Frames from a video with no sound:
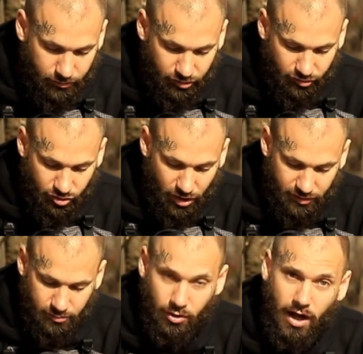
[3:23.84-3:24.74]
which is
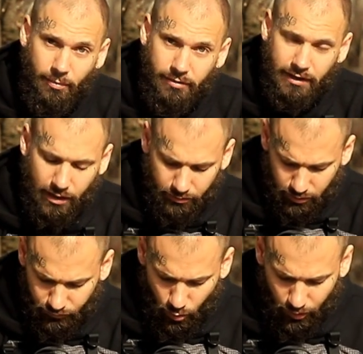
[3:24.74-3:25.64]
adjustable up and down,
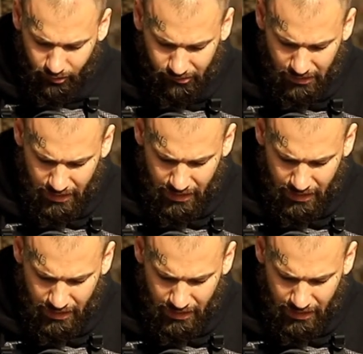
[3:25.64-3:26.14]
of course.